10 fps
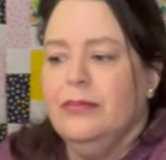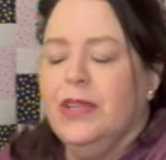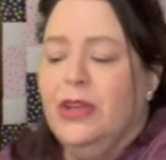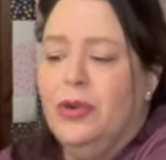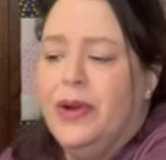
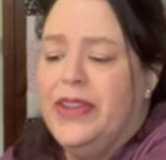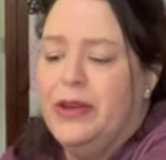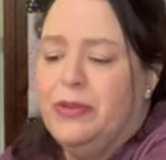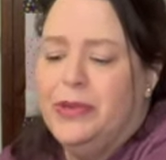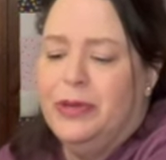the way that
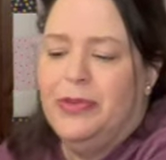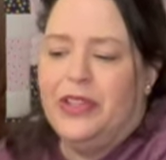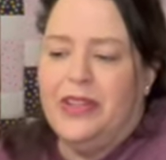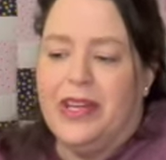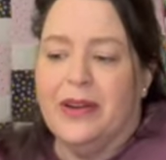it was
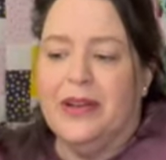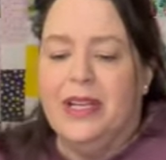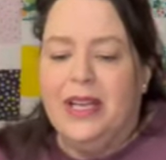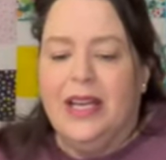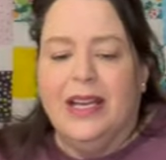in there.
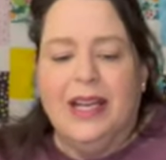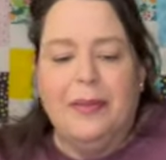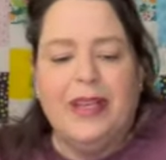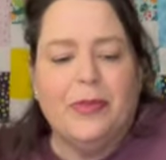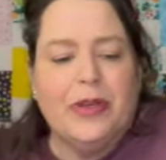Kind of
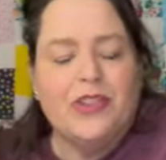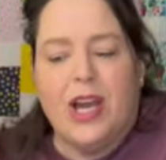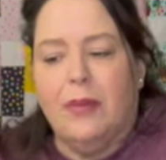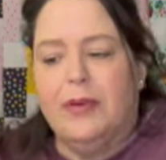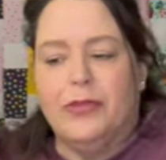makes my
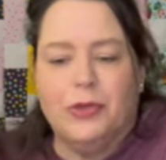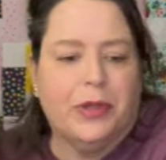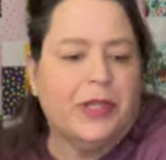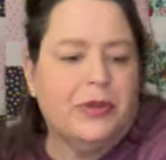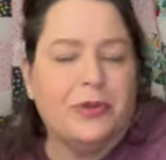job of
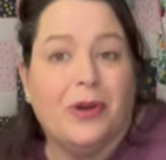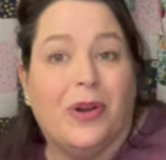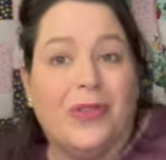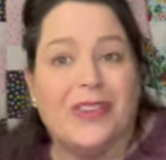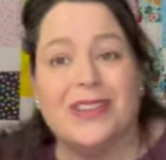sorting through
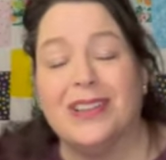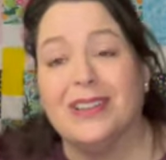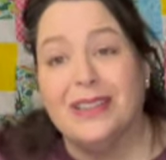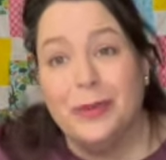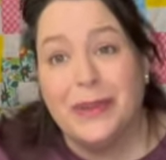all this a
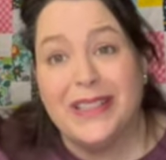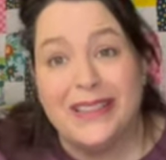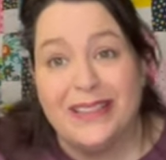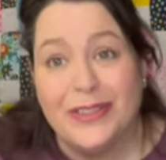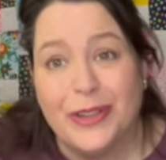little bit
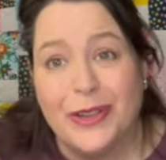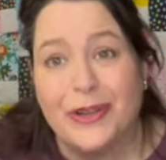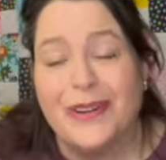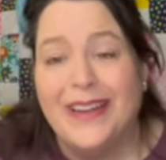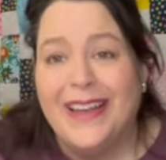
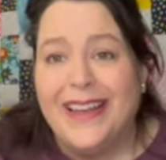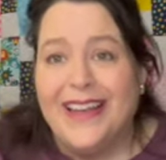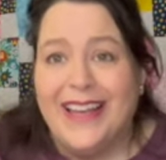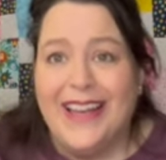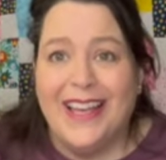easier
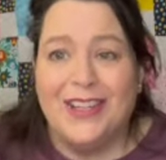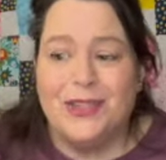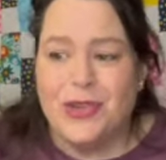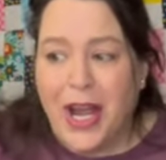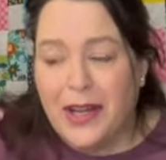and
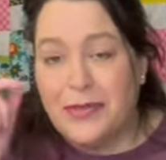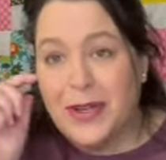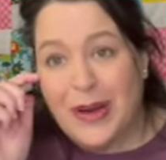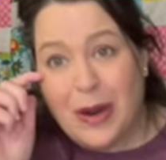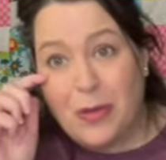trying to
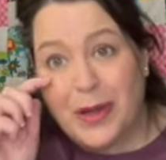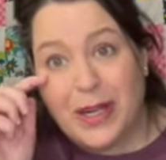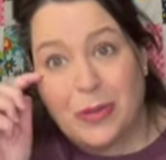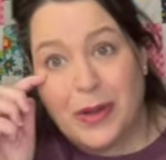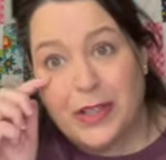figure out what
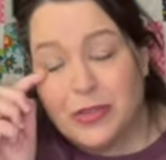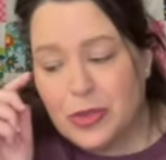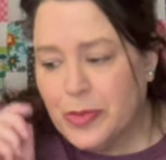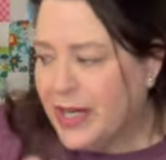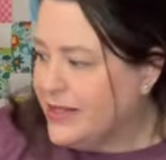I want to
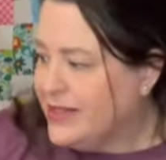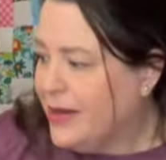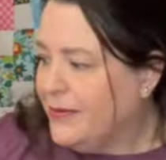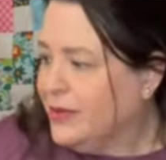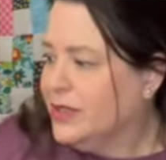do. But I
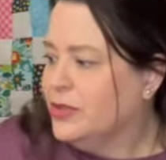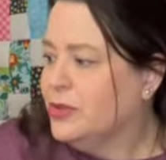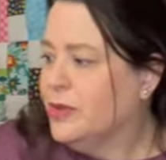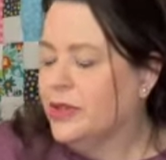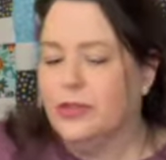definitely do
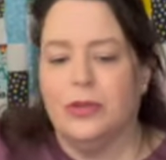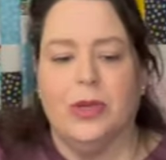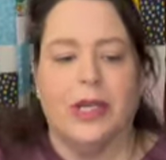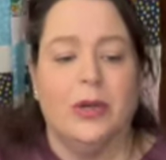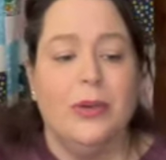want to do
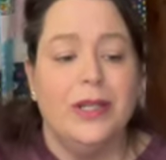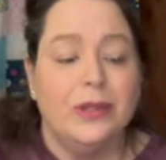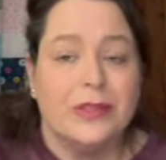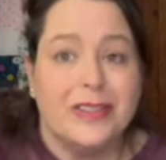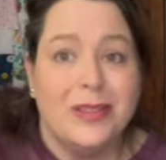a
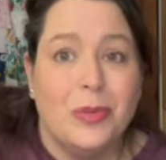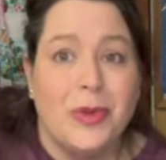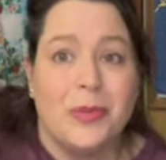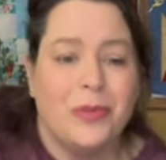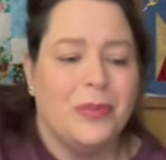quilt
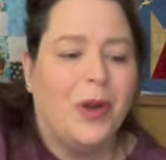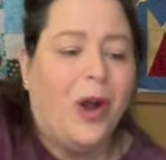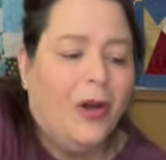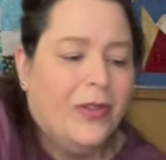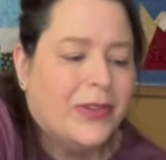with
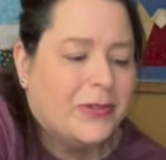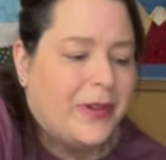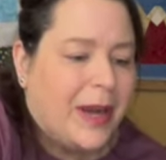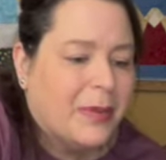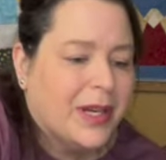all this
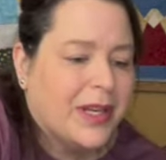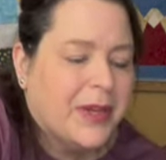fabric.